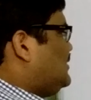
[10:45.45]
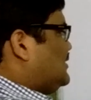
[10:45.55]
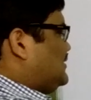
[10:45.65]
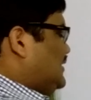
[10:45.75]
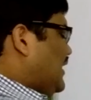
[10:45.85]

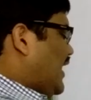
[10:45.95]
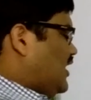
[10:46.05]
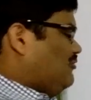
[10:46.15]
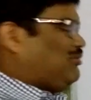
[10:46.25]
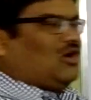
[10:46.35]
the three
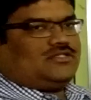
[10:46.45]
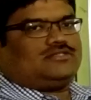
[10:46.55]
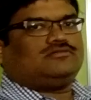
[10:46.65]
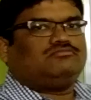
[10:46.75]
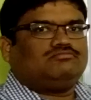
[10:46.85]
kind of
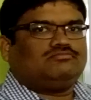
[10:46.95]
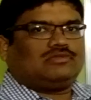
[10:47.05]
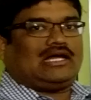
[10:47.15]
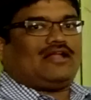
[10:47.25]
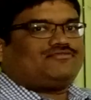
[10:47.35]
plots
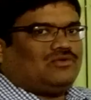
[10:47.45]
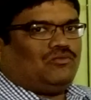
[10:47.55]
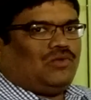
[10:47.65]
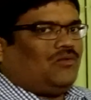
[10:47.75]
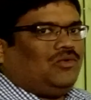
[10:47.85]
curves
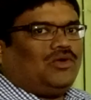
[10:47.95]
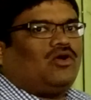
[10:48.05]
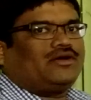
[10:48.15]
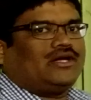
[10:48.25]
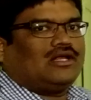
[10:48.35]
we
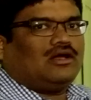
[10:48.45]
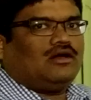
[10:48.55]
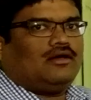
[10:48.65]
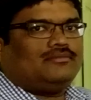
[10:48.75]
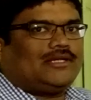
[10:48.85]
got it.
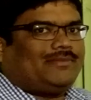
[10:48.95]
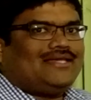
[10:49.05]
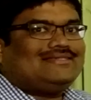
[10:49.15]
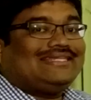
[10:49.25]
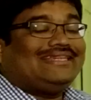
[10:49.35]
That
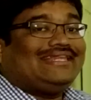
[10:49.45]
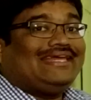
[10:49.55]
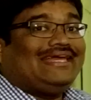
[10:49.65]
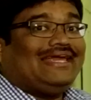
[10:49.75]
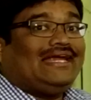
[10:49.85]
means
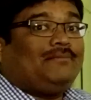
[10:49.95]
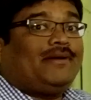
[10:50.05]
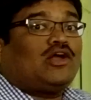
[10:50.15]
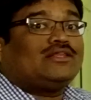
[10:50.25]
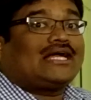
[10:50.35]

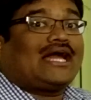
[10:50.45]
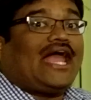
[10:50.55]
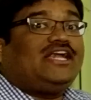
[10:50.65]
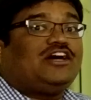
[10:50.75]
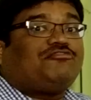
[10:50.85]
depending on the
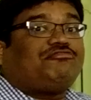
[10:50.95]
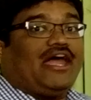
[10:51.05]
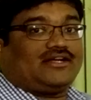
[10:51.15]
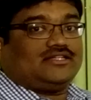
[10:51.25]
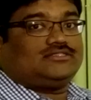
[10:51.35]
kind of
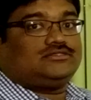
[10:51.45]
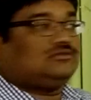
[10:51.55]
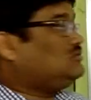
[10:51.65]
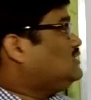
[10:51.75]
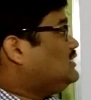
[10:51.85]
factors,
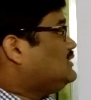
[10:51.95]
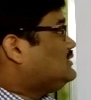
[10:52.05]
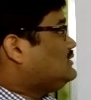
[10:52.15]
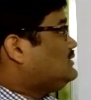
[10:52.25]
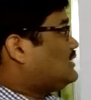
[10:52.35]

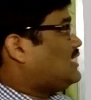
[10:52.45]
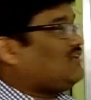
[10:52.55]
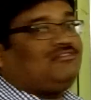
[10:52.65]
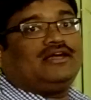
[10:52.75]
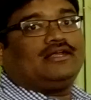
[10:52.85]
the
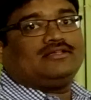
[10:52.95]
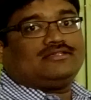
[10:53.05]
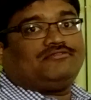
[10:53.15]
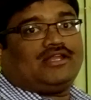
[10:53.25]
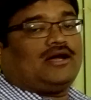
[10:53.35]
curve
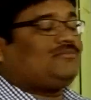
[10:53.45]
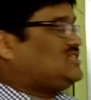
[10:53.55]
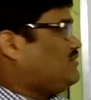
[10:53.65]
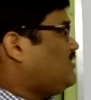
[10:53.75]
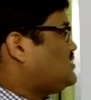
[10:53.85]
will come.
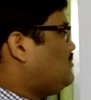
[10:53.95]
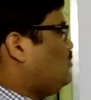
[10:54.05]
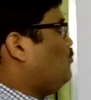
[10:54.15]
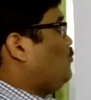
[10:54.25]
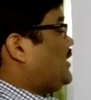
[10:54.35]
Say for
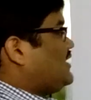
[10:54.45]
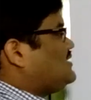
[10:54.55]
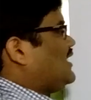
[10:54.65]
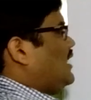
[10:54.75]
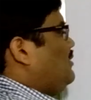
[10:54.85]
example, what
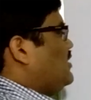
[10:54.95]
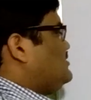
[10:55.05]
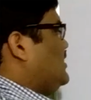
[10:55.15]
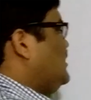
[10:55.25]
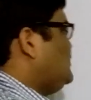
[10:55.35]
exactly I meant to
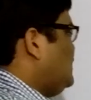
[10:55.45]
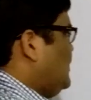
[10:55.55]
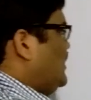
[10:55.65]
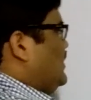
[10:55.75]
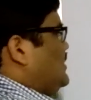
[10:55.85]
say is,
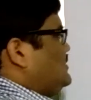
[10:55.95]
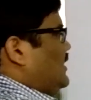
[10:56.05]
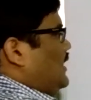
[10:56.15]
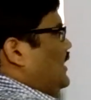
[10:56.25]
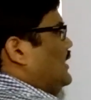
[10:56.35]

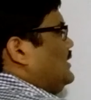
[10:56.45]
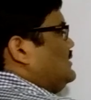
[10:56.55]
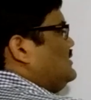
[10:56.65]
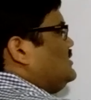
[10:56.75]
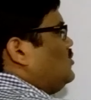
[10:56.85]
say
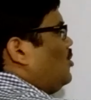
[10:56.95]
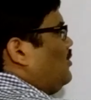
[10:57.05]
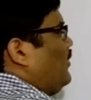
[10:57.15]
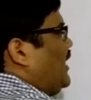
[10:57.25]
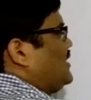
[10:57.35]
this is
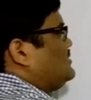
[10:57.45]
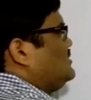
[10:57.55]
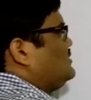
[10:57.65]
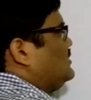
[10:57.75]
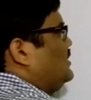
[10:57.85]
normal
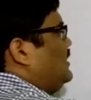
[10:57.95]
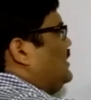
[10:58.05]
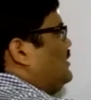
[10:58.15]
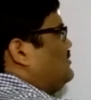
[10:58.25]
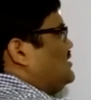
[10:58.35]
y-axis.
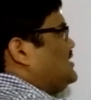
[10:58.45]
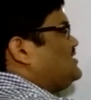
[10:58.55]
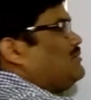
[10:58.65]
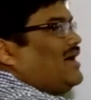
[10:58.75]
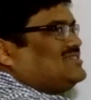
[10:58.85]

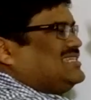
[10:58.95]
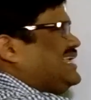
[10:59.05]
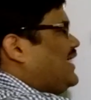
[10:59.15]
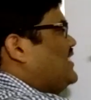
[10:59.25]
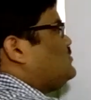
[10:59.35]
Just imagine
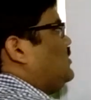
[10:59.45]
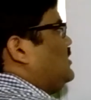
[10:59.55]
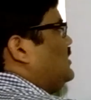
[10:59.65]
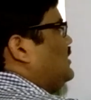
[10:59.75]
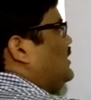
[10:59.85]
in case
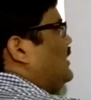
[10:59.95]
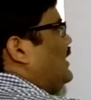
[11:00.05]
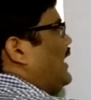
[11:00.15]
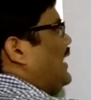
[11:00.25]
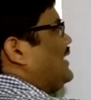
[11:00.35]
1
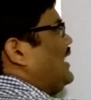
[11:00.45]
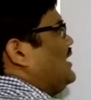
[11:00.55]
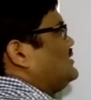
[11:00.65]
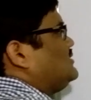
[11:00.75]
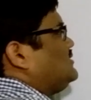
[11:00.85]
at
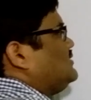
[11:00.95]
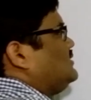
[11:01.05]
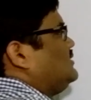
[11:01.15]
lungs,